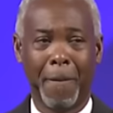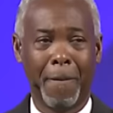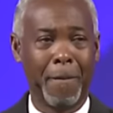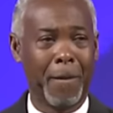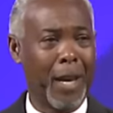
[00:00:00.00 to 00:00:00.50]

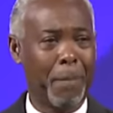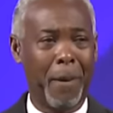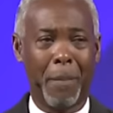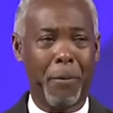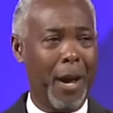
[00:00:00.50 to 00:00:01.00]
You got to pay
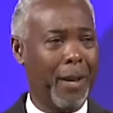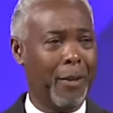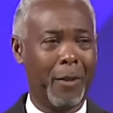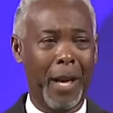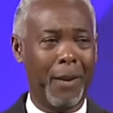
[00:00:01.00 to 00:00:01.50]
a
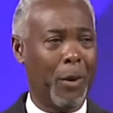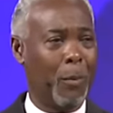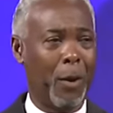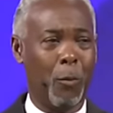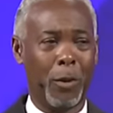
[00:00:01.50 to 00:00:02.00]
price. Not
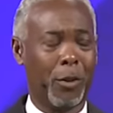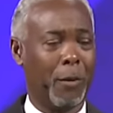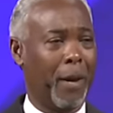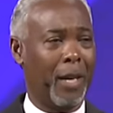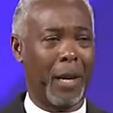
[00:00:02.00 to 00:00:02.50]
everybody wants to
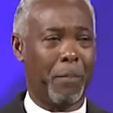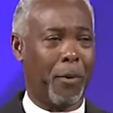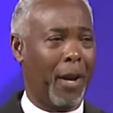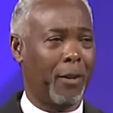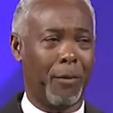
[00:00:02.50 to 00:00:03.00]
pay that
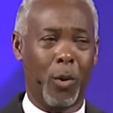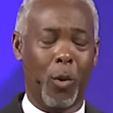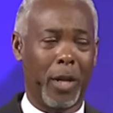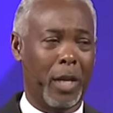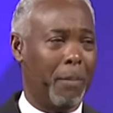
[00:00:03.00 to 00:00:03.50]
price of
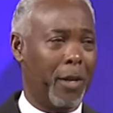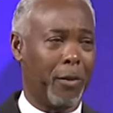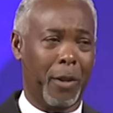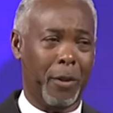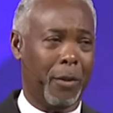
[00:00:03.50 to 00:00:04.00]
going into
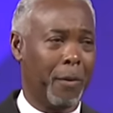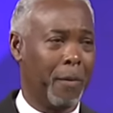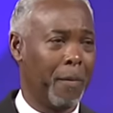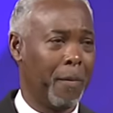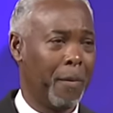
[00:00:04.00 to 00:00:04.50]
business,
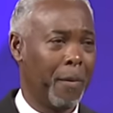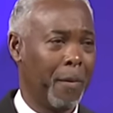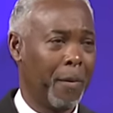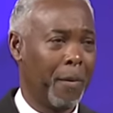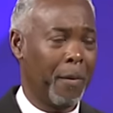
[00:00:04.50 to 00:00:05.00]

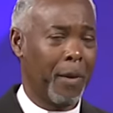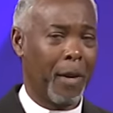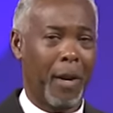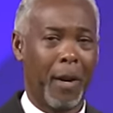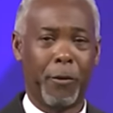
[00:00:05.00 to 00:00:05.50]

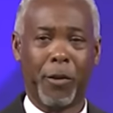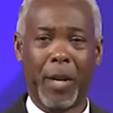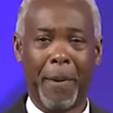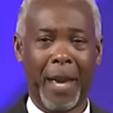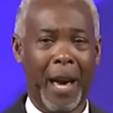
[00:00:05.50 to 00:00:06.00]
of
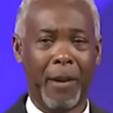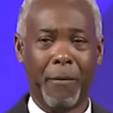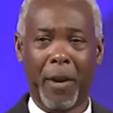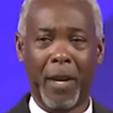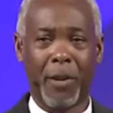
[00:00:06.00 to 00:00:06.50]
stepping out in
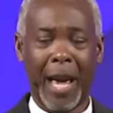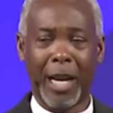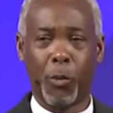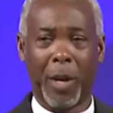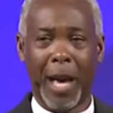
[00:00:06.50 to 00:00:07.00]
faith and
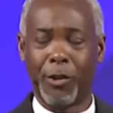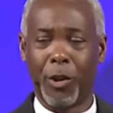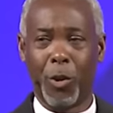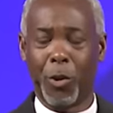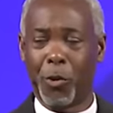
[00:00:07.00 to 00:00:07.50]
actualizing
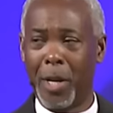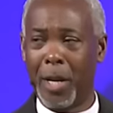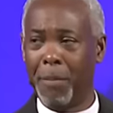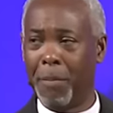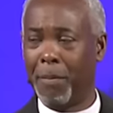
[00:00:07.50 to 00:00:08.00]
your
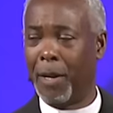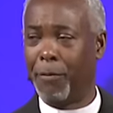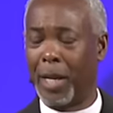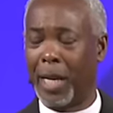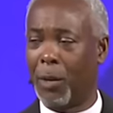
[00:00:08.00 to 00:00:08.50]
dream, of
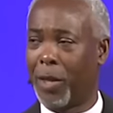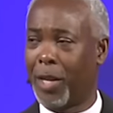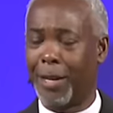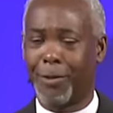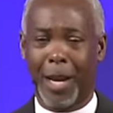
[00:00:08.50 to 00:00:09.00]
dealing with
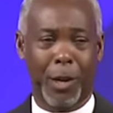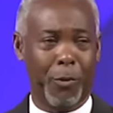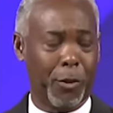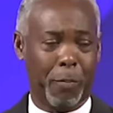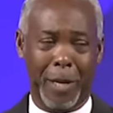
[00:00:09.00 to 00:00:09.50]

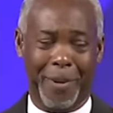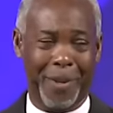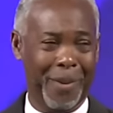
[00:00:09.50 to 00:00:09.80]
cantankerous people.